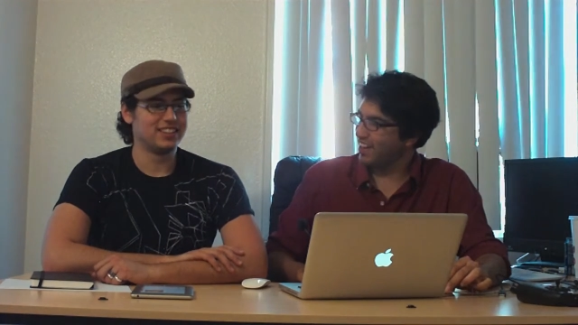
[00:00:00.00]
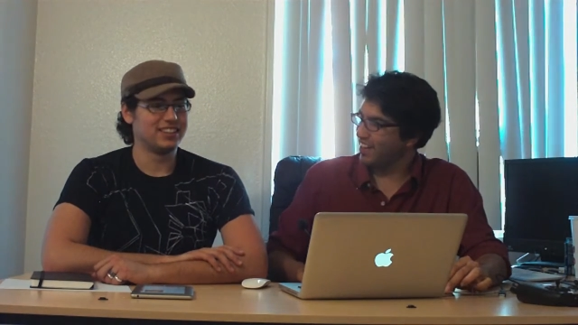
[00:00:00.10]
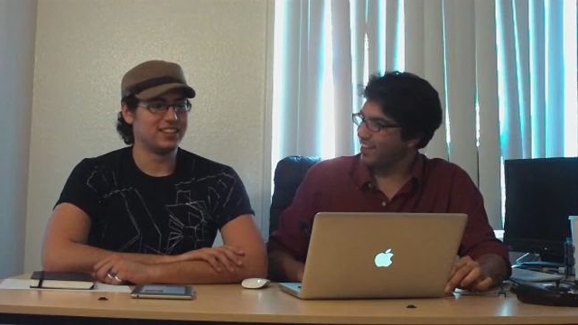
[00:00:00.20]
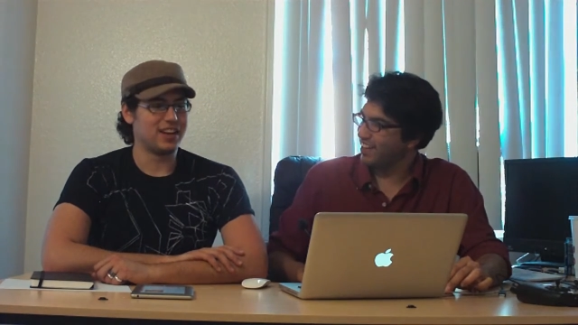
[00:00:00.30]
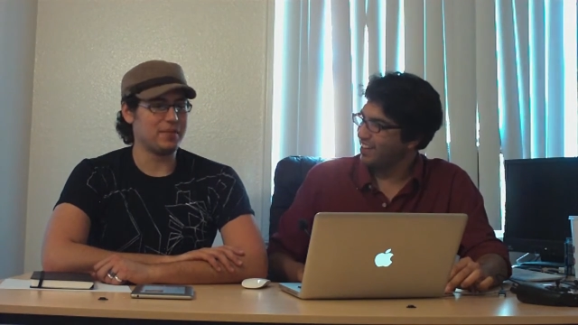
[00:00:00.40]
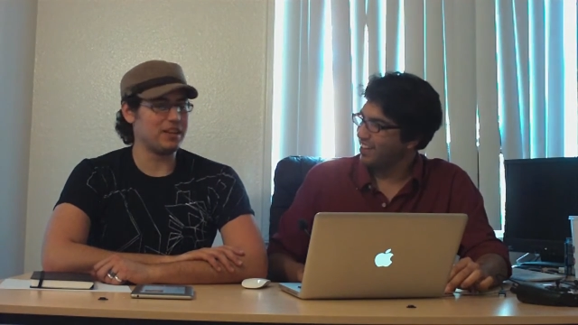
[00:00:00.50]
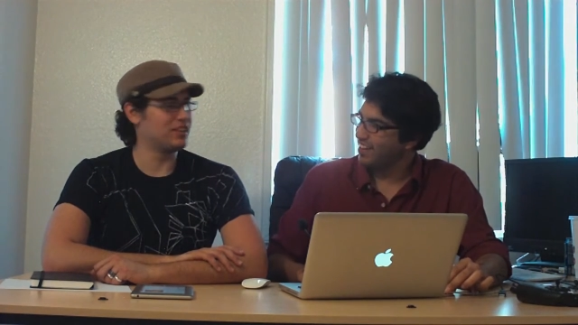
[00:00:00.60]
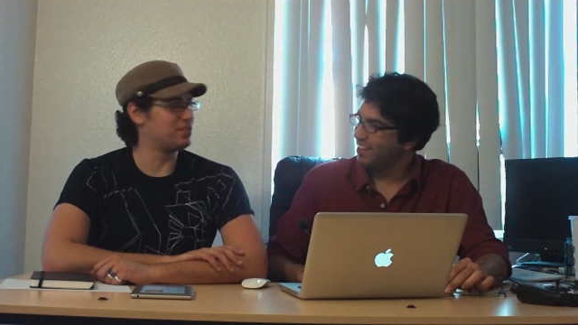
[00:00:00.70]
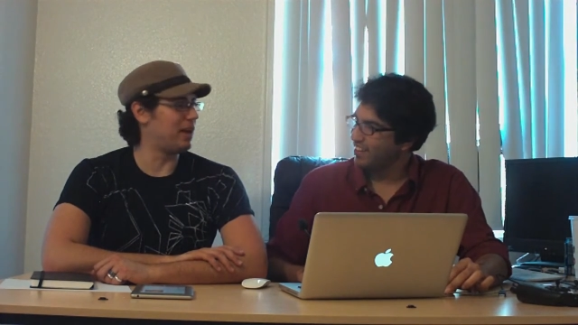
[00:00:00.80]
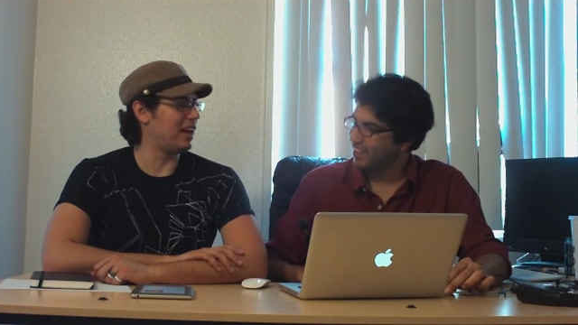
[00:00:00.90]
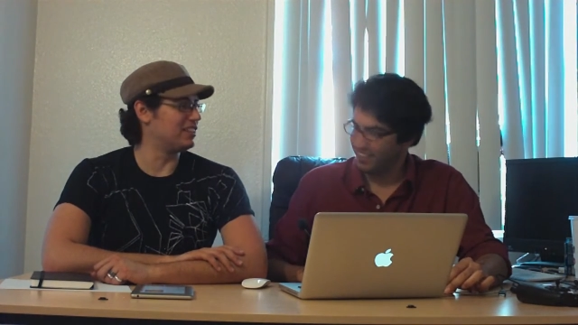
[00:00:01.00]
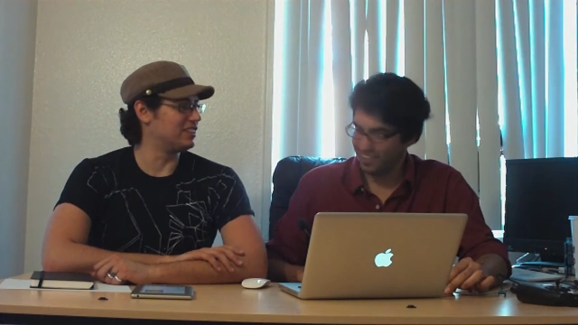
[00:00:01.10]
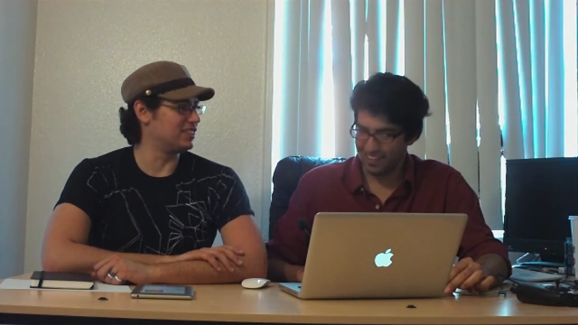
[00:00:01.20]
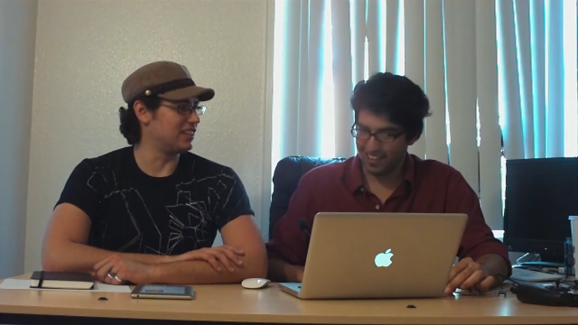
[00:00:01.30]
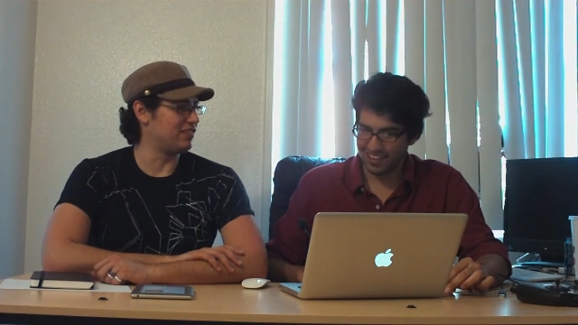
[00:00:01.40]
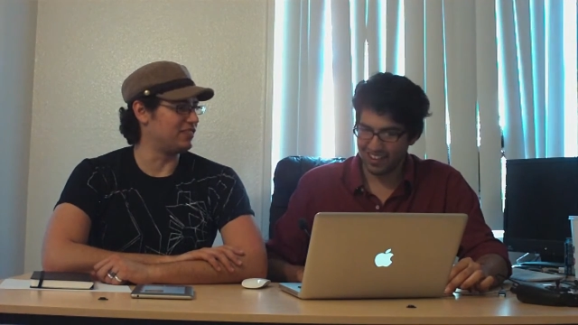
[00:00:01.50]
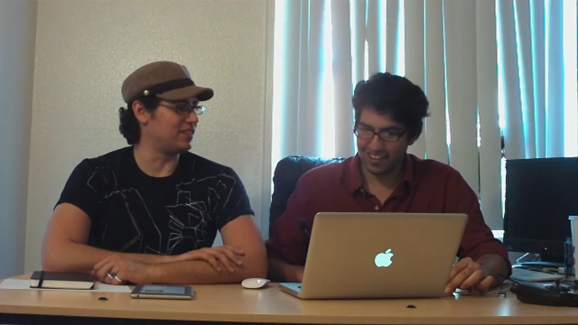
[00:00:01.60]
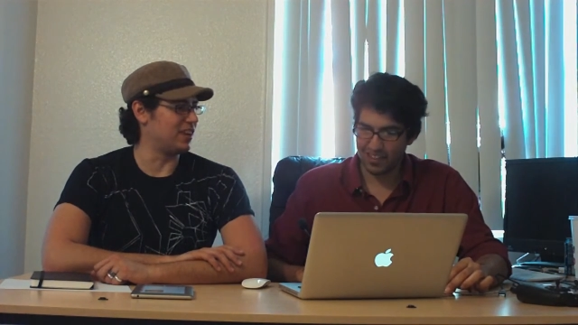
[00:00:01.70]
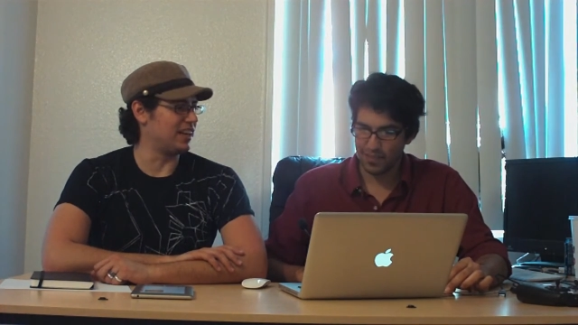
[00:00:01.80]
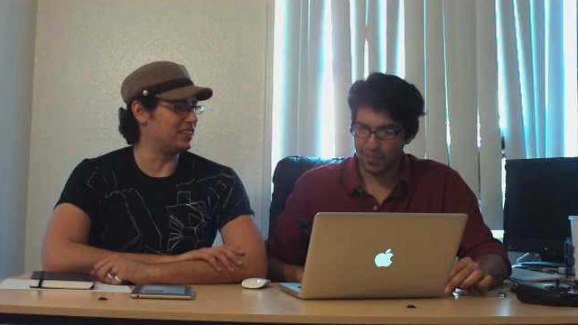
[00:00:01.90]
Speaker 1: Okay. I mean, there's balances
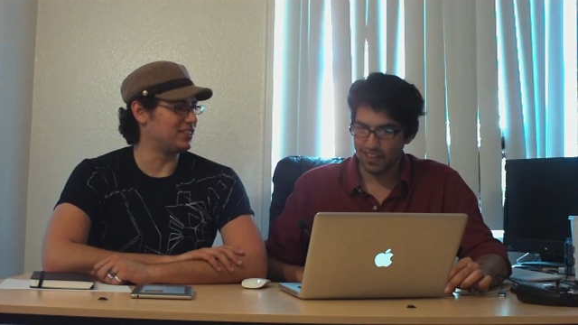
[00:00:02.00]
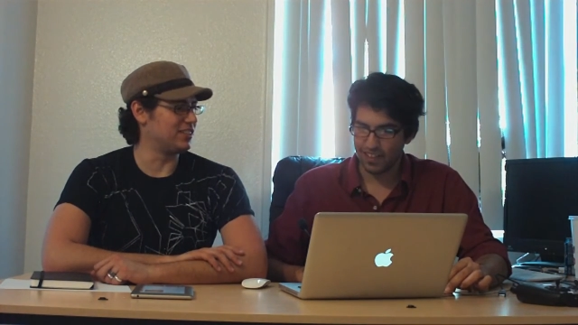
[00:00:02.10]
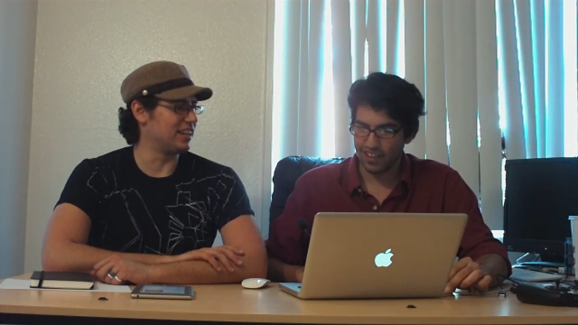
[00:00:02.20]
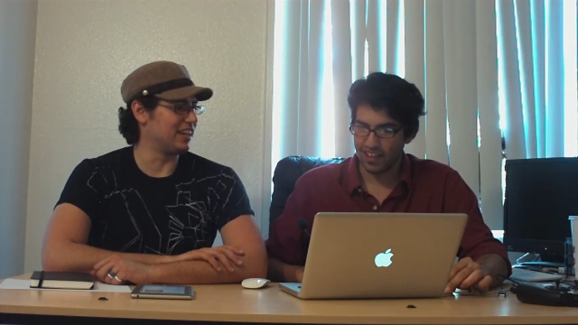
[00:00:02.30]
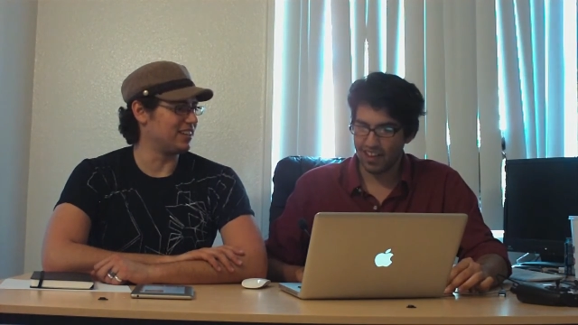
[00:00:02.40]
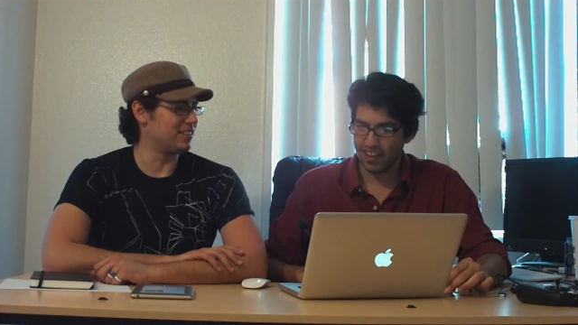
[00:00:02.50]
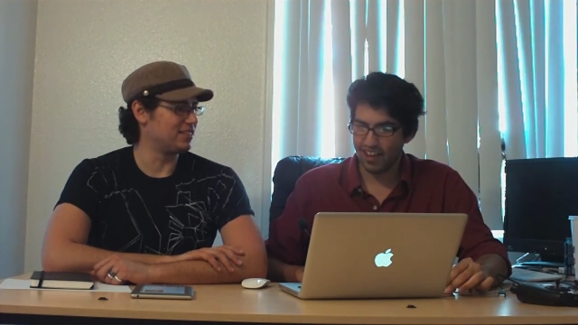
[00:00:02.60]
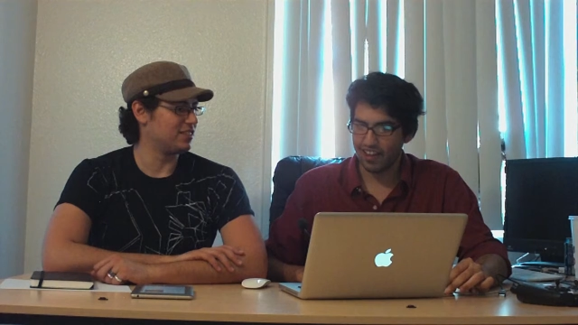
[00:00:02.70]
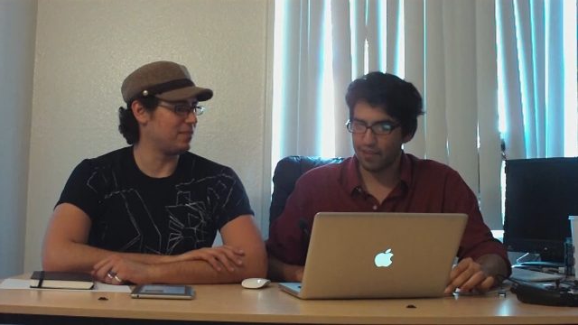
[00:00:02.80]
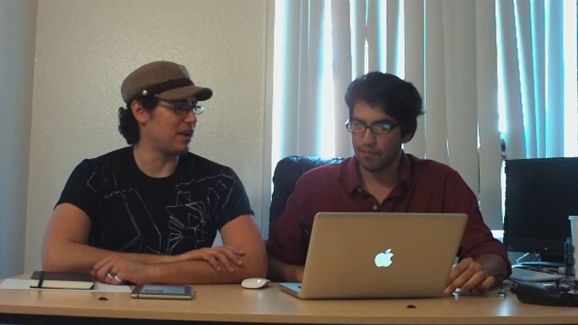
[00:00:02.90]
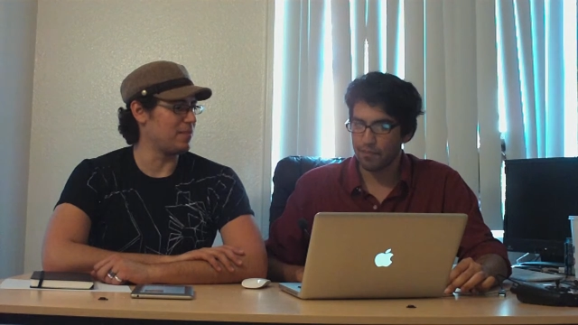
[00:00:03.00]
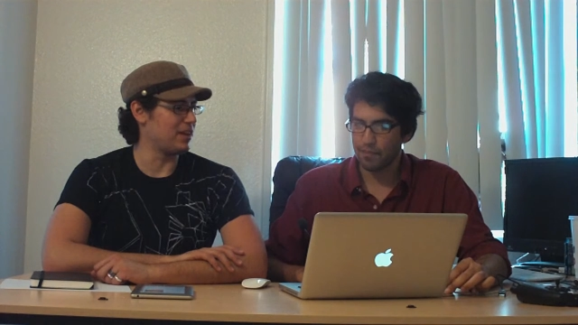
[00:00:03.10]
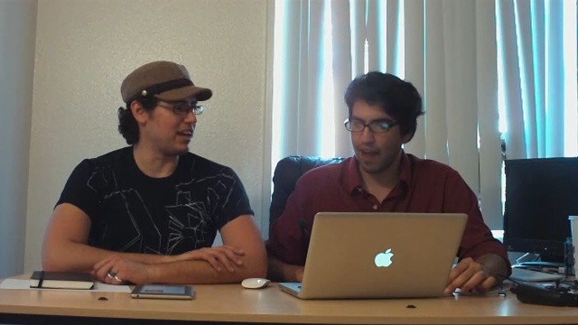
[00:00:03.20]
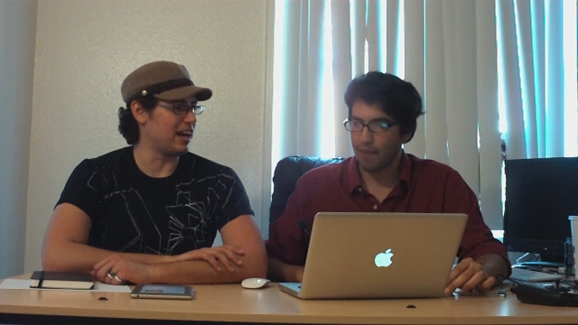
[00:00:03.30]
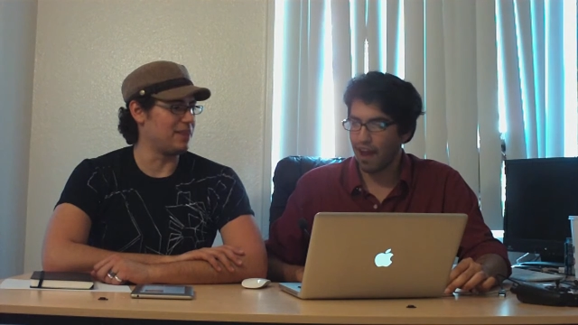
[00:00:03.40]
left and right, so okay, yeah, like it might be.